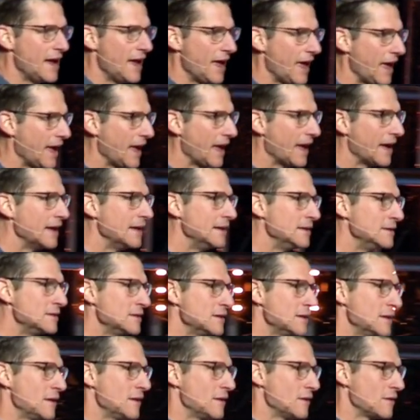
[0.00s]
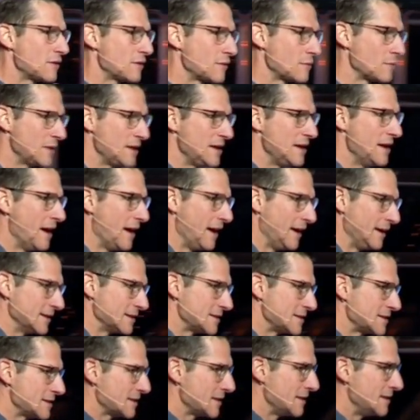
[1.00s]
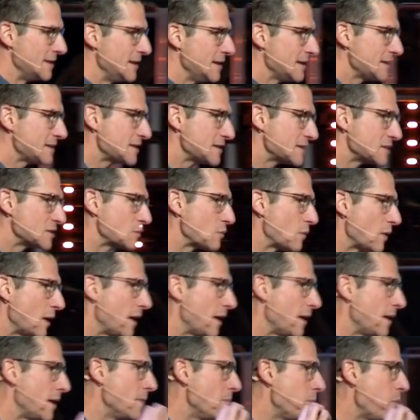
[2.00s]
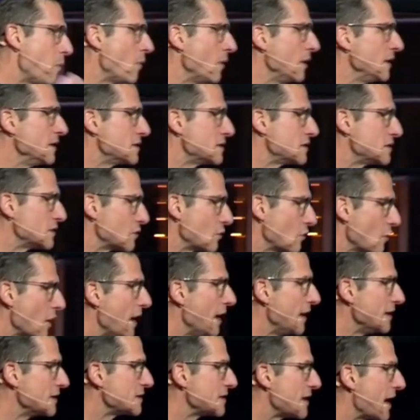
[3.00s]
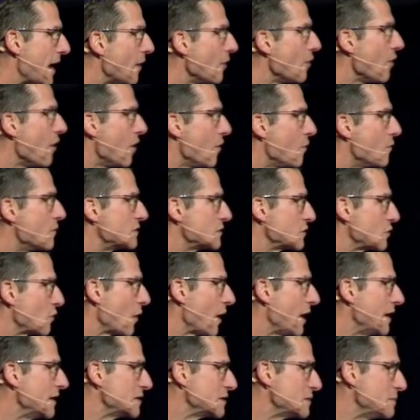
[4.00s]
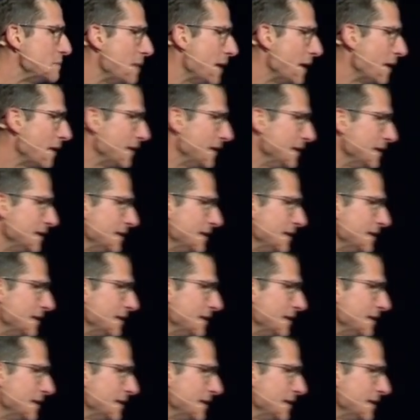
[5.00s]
and three nights. And this is where it points to Christ. How long was Christ buried?